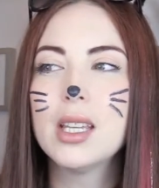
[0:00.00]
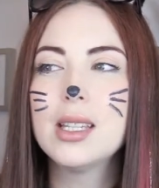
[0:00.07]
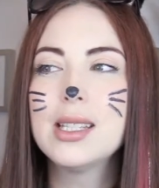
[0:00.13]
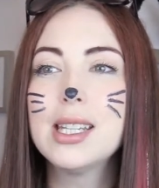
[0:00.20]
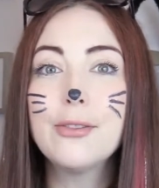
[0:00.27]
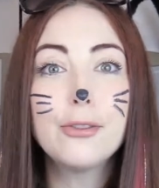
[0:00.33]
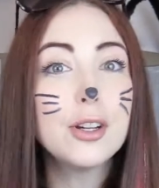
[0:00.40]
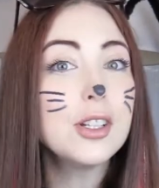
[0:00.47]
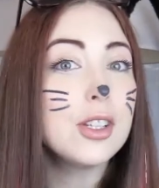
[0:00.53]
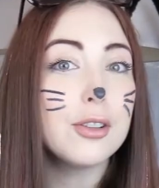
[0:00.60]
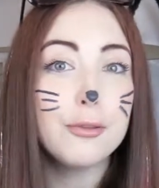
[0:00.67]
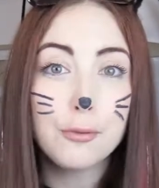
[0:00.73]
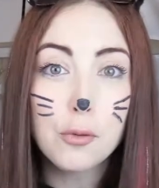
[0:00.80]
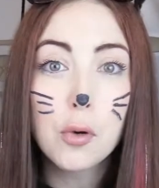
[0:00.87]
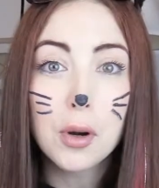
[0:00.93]
different
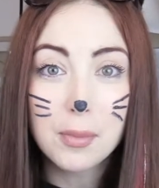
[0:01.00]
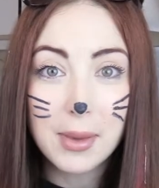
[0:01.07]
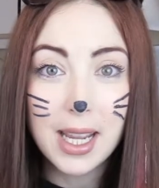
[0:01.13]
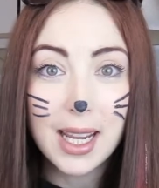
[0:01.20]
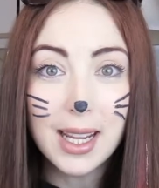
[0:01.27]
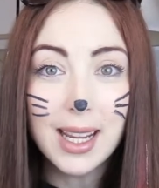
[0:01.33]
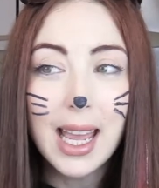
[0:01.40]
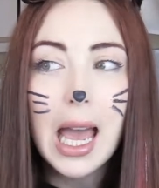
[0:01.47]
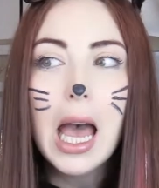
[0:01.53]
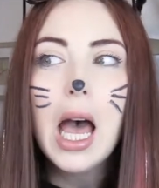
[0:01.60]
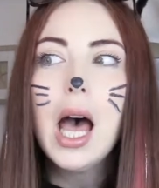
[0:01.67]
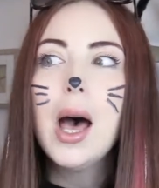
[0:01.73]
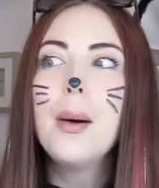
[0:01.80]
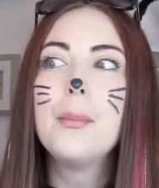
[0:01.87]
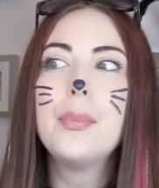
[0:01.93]
for me,
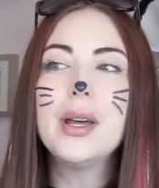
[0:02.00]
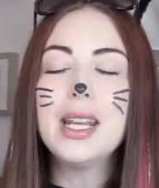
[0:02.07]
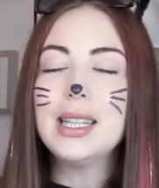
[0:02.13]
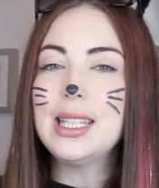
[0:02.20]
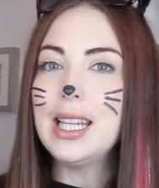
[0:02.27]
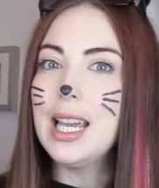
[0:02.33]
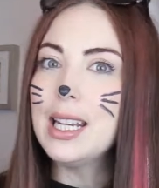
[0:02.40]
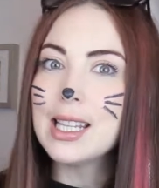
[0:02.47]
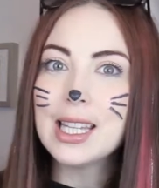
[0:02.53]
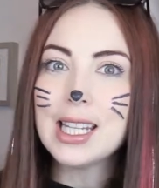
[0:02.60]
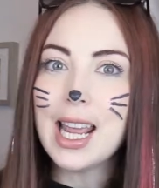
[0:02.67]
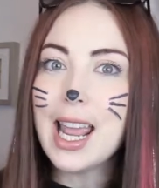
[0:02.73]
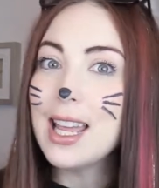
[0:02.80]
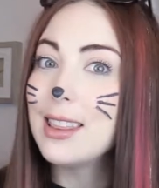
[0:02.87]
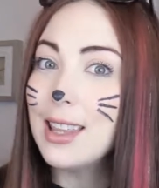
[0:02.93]
but at the end of the
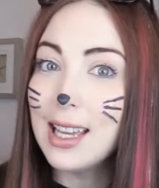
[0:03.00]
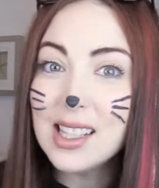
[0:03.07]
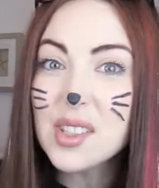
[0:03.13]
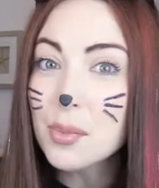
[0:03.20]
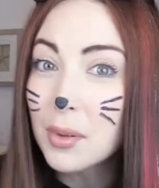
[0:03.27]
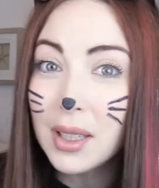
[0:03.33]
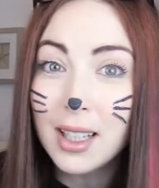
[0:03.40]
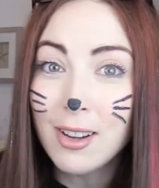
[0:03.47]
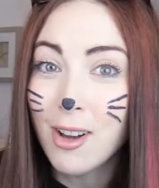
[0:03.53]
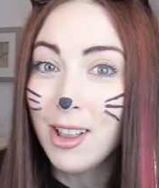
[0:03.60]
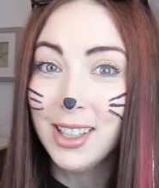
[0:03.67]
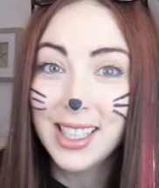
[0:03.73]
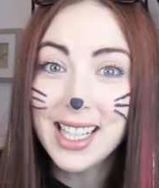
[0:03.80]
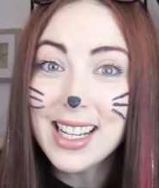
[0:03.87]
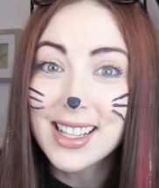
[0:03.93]
day, that's really
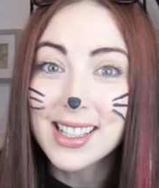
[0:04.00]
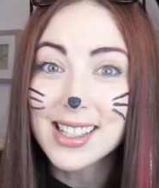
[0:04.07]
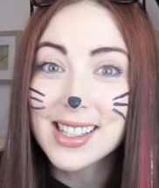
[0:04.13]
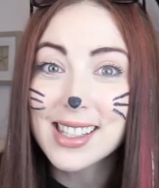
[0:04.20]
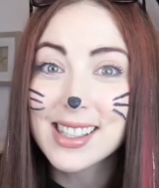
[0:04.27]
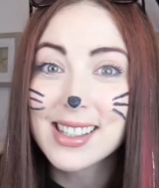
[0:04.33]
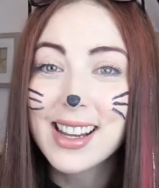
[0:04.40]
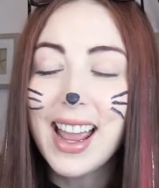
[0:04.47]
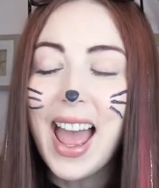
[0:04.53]
all it is.